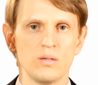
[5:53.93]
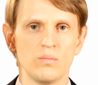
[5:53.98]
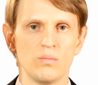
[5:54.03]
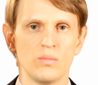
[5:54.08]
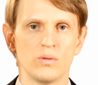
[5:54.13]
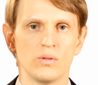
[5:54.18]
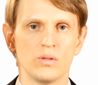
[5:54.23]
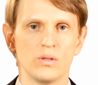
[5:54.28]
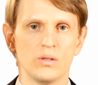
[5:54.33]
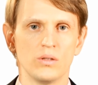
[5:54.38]

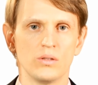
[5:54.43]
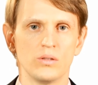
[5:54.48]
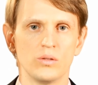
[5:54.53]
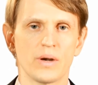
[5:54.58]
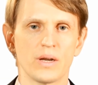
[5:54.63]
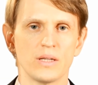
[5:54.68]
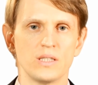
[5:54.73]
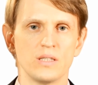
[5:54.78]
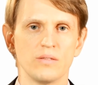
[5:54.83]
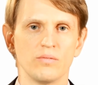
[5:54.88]

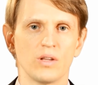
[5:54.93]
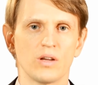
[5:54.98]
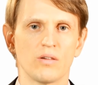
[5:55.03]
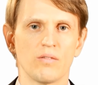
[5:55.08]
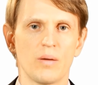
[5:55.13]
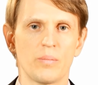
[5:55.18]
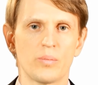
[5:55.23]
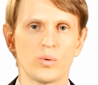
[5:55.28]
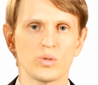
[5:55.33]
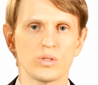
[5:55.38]
364
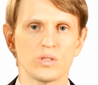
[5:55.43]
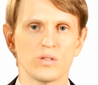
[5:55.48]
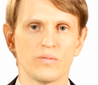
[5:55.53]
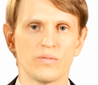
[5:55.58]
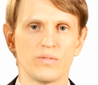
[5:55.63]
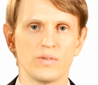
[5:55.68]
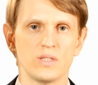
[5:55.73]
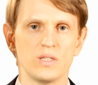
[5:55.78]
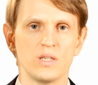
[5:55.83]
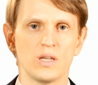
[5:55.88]

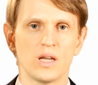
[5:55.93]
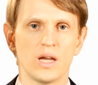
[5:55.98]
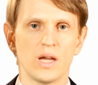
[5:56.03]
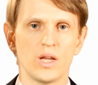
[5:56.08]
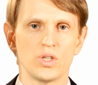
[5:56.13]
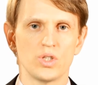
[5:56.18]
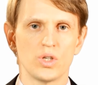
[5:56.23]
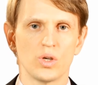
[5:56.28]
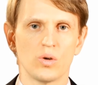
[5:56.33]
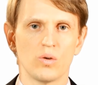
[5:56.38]

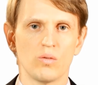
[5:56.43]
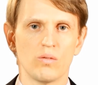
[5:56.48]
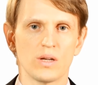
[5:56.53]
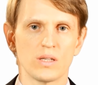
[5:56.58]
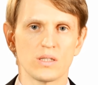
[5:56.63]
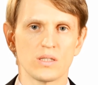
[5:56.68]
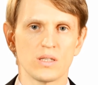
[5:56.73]
3808.